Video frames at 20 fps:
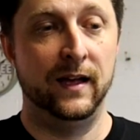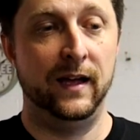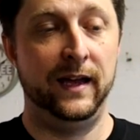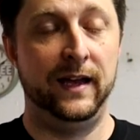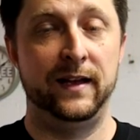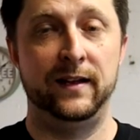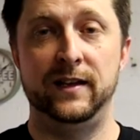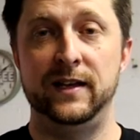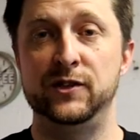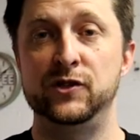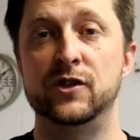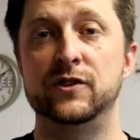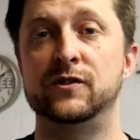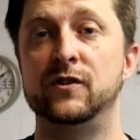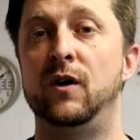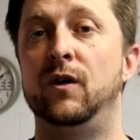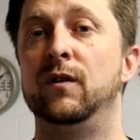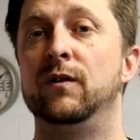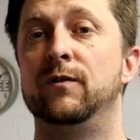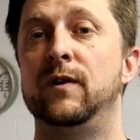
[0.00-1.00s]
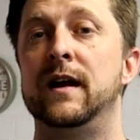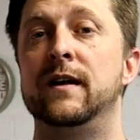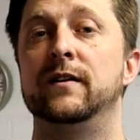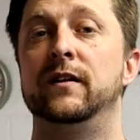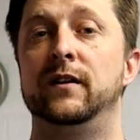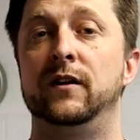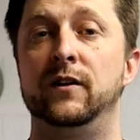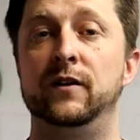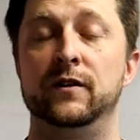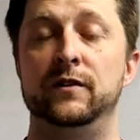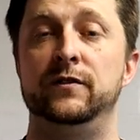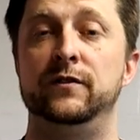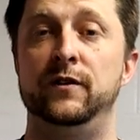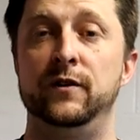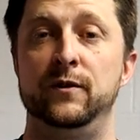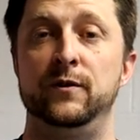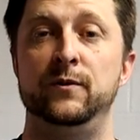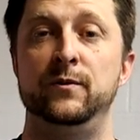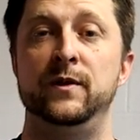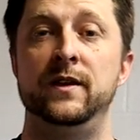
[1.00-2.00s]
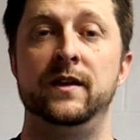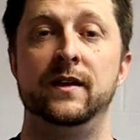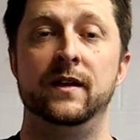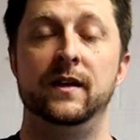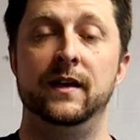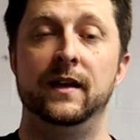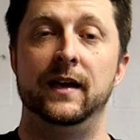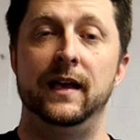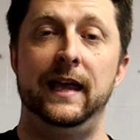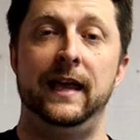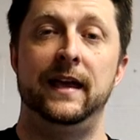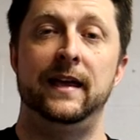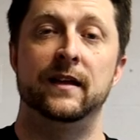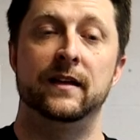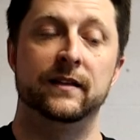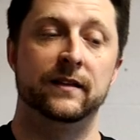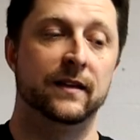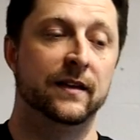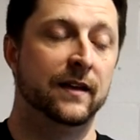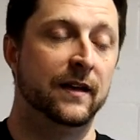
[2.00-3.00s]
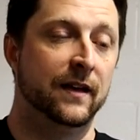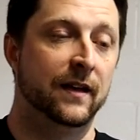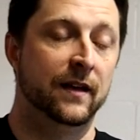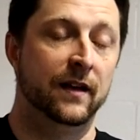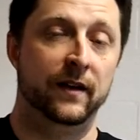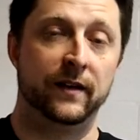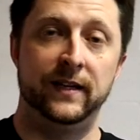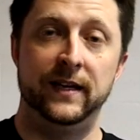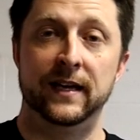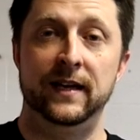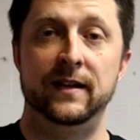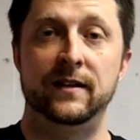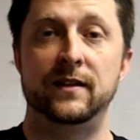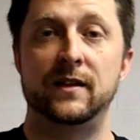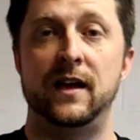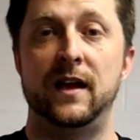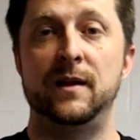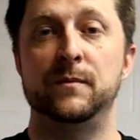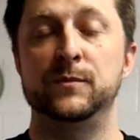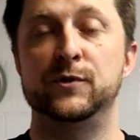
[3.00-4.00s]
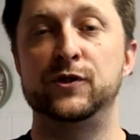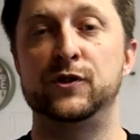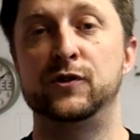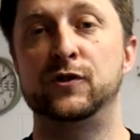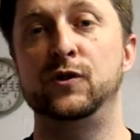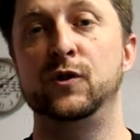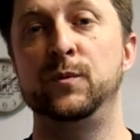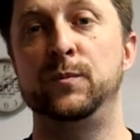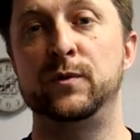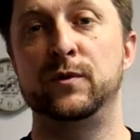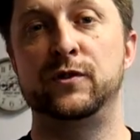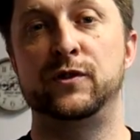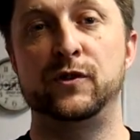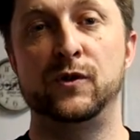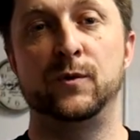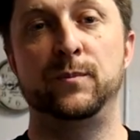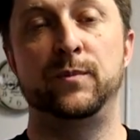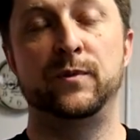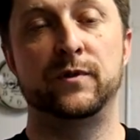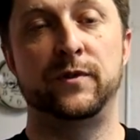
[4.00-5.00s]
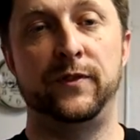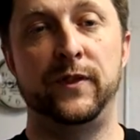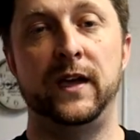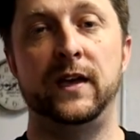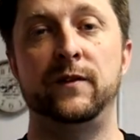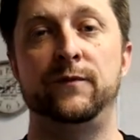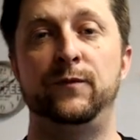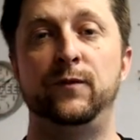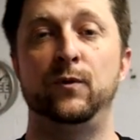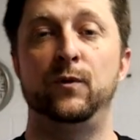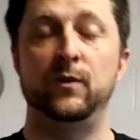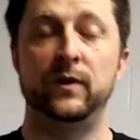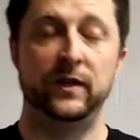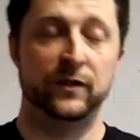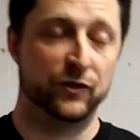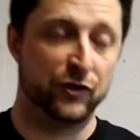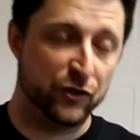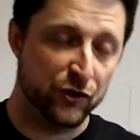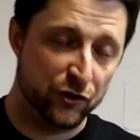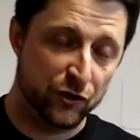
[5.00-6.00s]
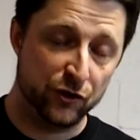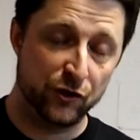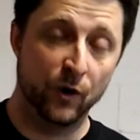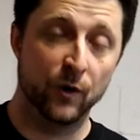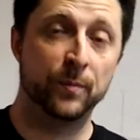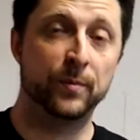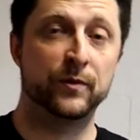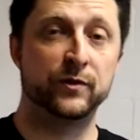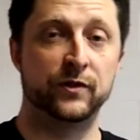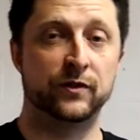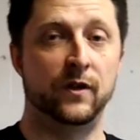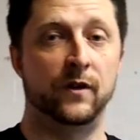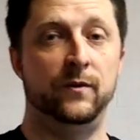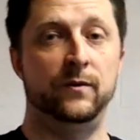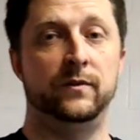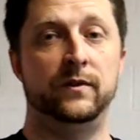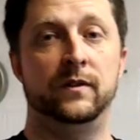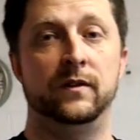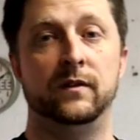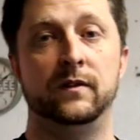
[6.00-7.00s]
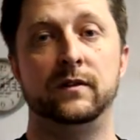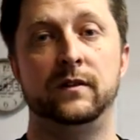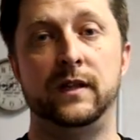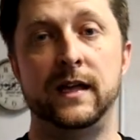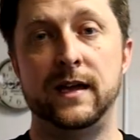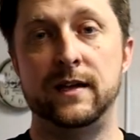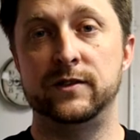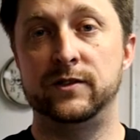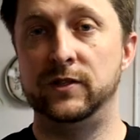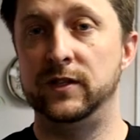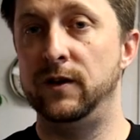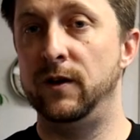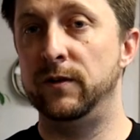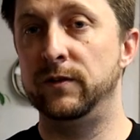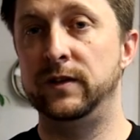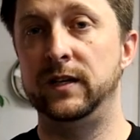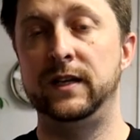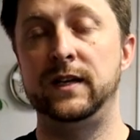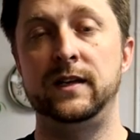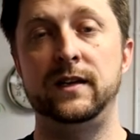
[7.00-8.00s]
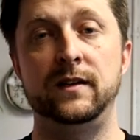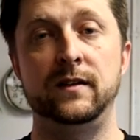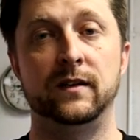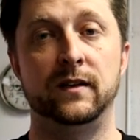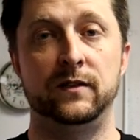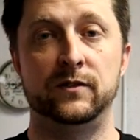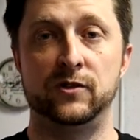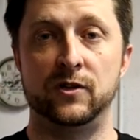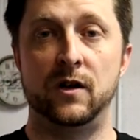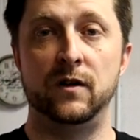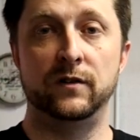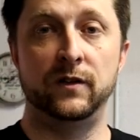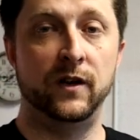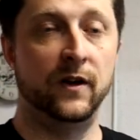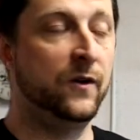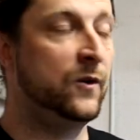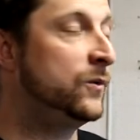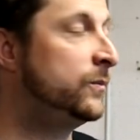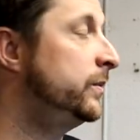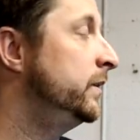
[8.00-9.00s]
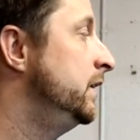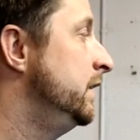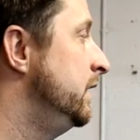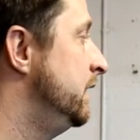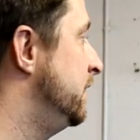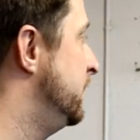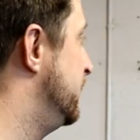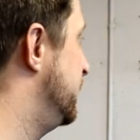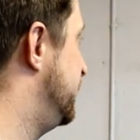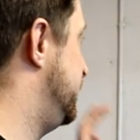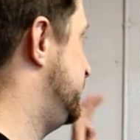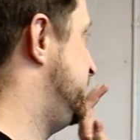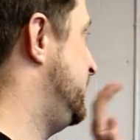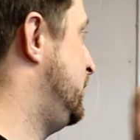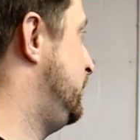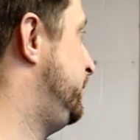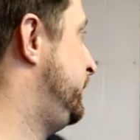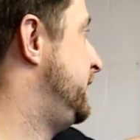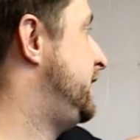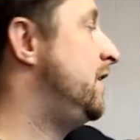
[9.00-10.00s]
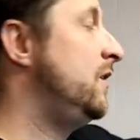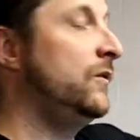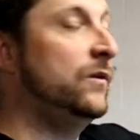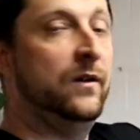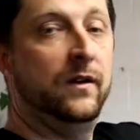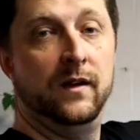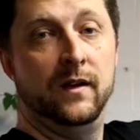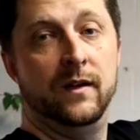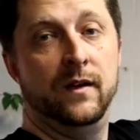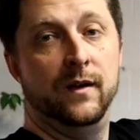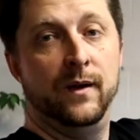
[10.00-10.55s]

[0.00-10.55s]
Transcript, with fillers: And he's just all around a good dude. And again, I'm super, super thankful and super stoked that CRT and John Cope is helping out